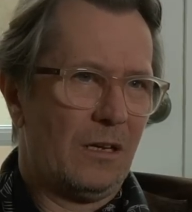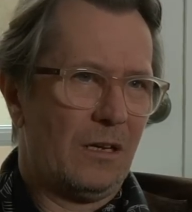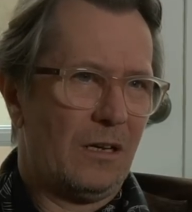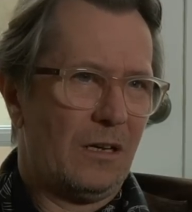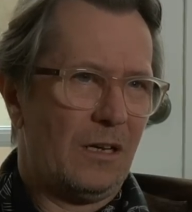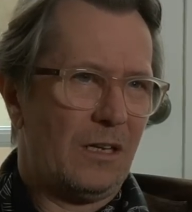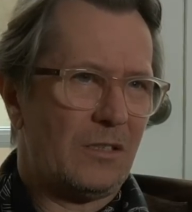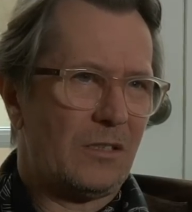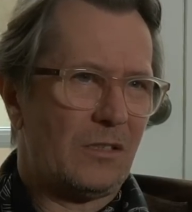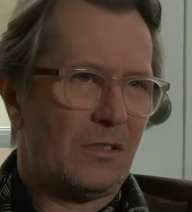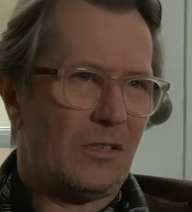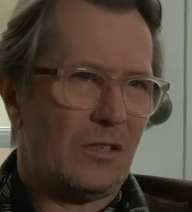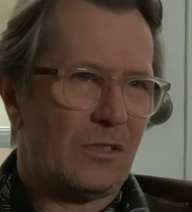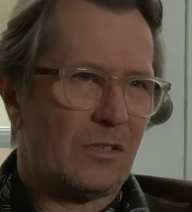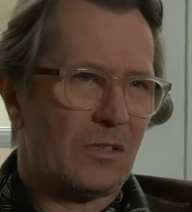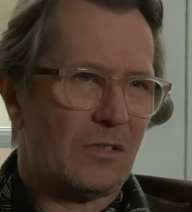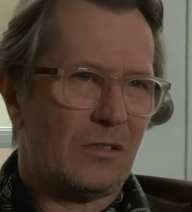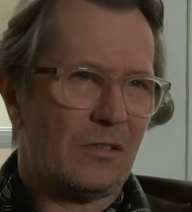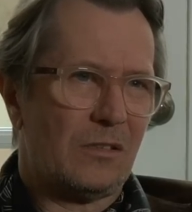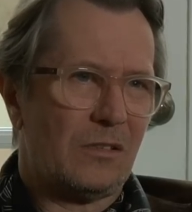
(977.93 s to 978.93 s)
Mm-hmm. It's
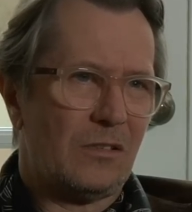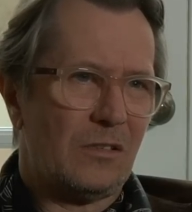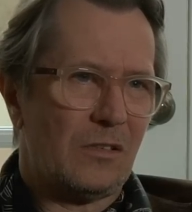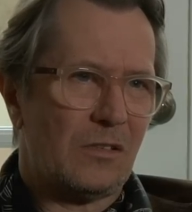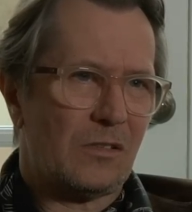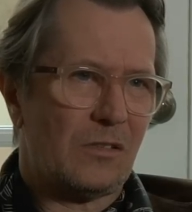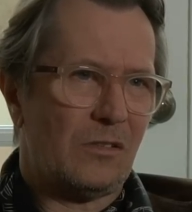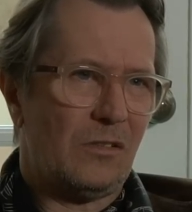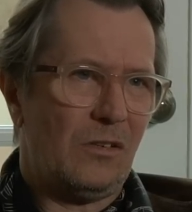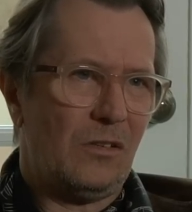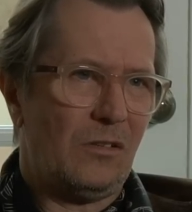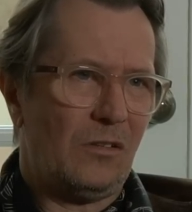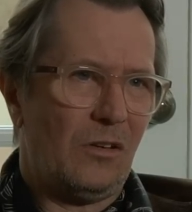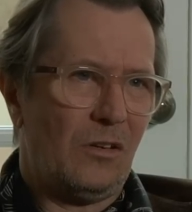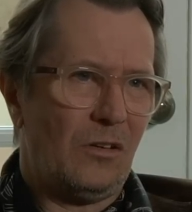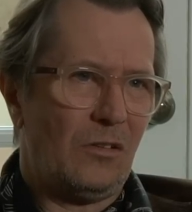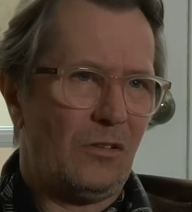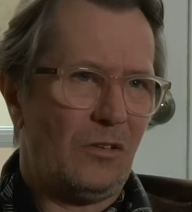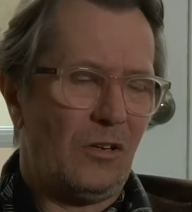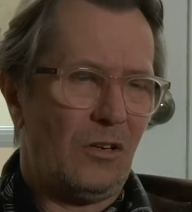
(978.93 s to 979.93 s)
just, just you,
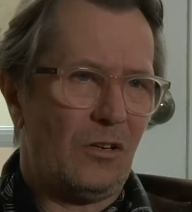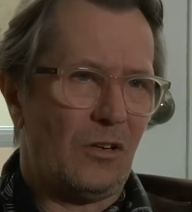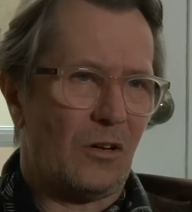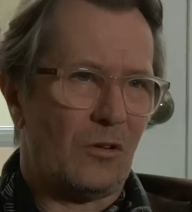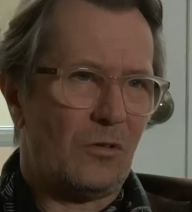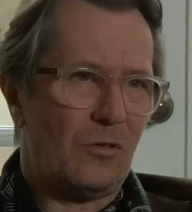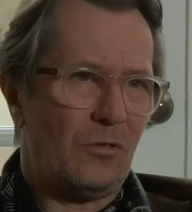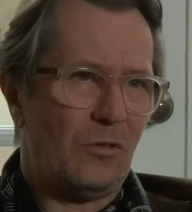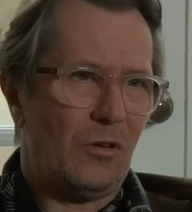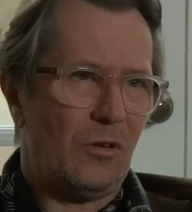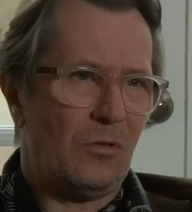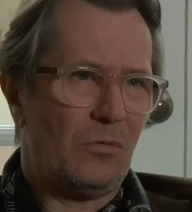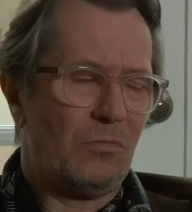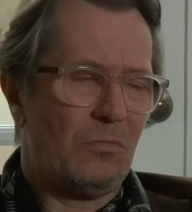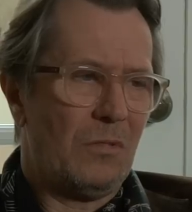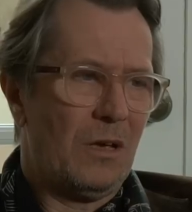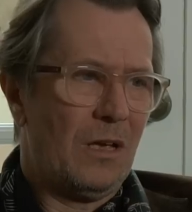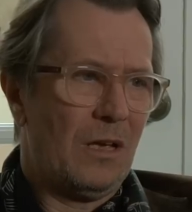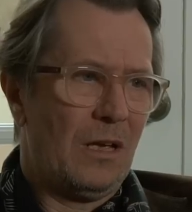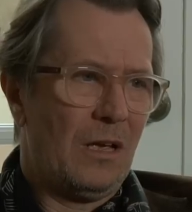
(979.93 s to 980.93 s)
you, you know, you.
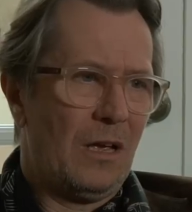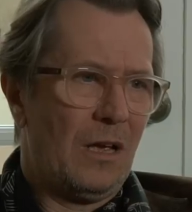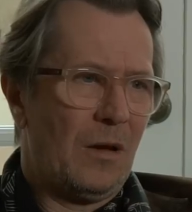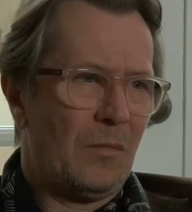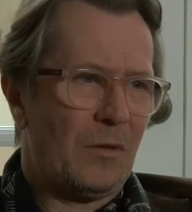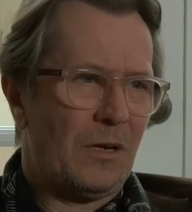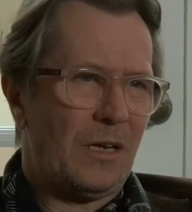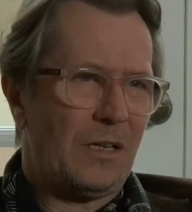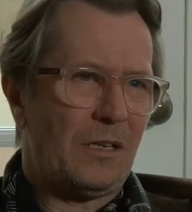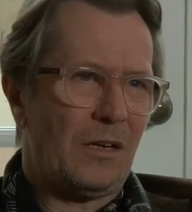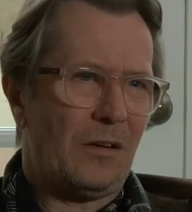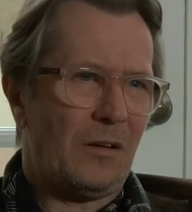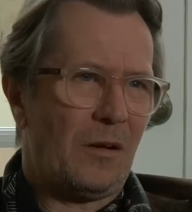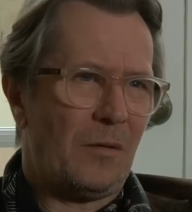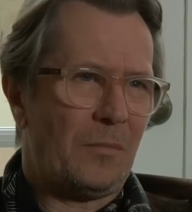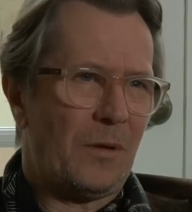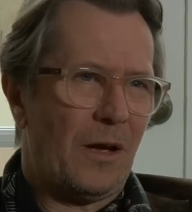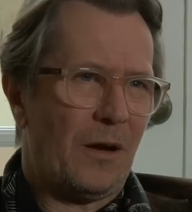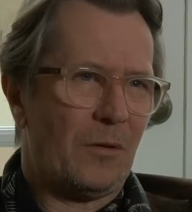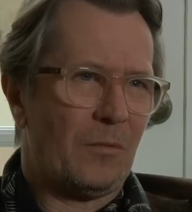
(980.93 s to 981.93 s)
But I don't know
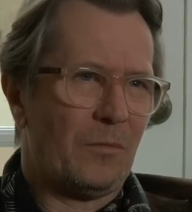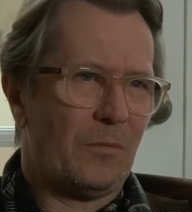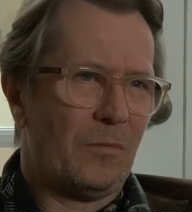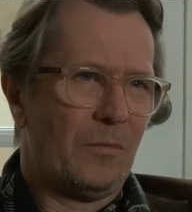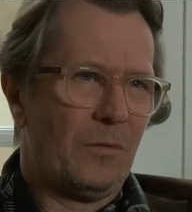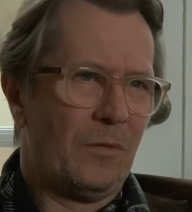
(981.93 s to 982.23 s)
about.